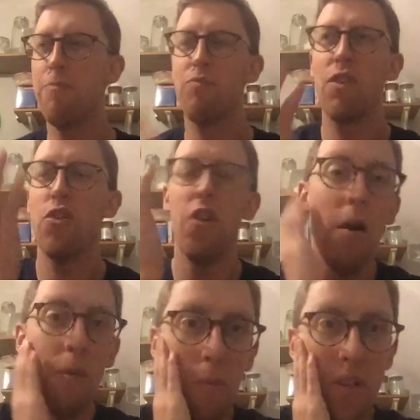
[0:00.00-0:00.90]

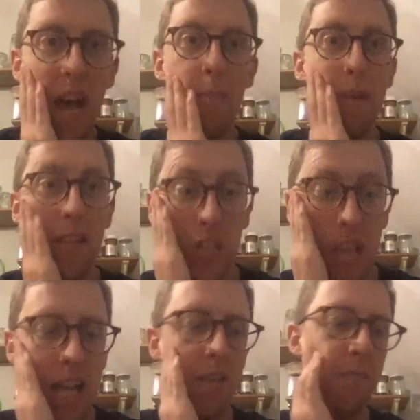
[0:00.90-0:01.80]
So with that being
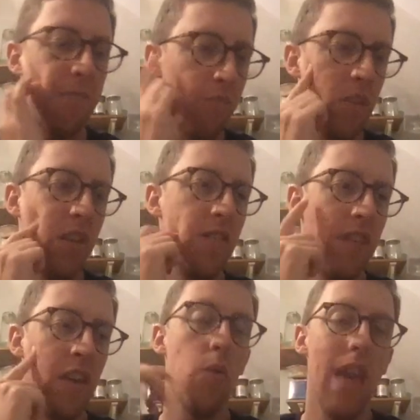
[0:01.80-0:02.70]
said, they
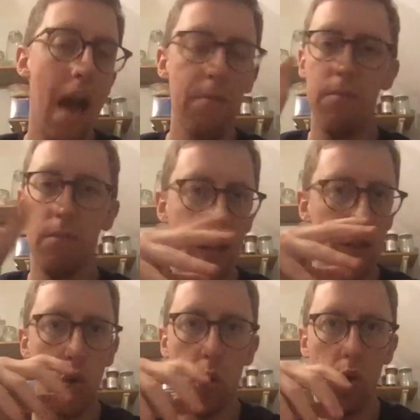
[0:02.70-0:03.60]
go, yeah, that's
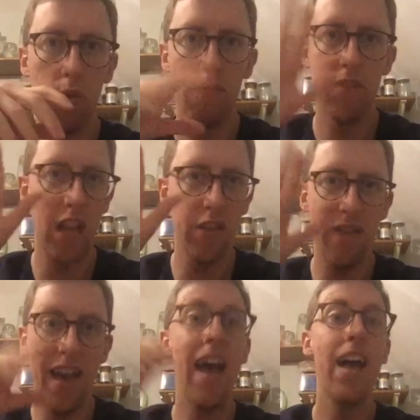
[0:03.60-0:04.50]
cool, sounds
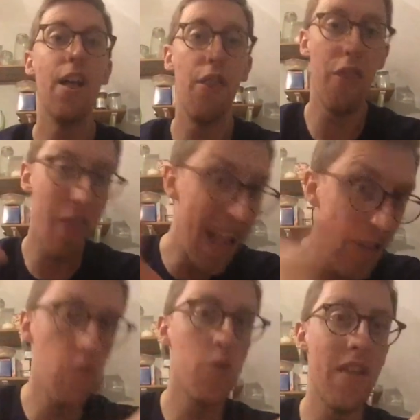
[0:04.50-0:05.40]
fair. Then
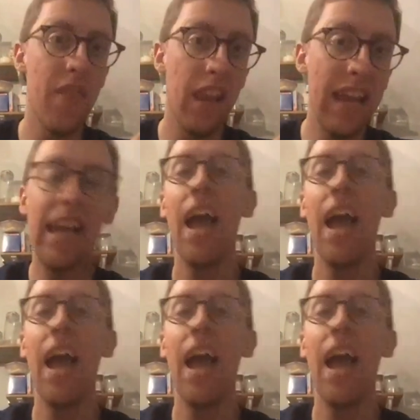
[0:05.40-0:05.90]
you send the link,